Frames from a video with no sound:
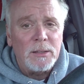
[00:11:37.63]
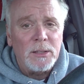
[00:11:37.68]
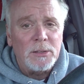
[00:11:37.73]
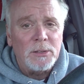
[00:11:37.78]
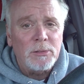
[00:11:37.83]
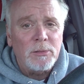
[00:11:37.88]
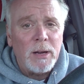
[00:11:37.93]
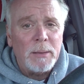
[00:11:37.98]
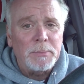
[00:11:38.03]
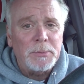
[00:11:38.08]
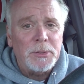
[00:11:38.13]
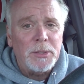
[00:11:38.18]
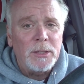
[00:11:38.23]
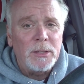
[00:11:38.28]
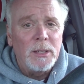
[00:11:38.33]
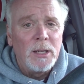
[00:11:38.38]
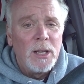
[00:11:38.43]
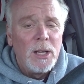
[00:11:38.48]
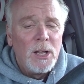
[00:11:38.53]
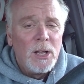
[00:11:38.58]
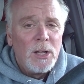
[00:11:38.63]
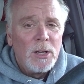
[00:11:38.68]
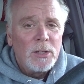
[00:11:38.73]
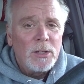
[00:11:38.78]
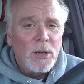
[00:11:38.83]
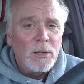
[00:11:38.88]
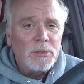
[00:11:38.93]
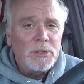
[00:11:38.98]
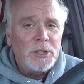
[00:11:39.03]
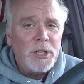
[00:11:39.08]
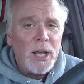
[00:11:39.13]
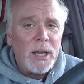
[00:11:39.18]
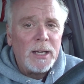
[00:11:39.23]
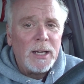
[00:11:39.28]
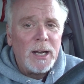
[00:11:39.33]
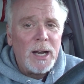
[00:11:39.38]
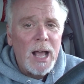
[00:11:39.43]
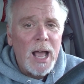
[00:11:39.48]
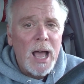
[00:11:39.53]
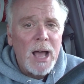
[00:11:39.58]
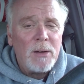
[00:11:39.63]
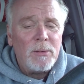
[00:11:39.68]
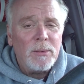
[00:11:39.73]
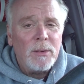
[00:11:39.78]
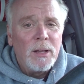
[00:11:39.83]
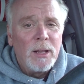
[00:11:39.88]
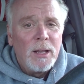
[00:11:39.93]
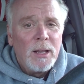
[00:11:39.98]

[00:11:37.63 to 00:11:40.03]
description. Go check it out.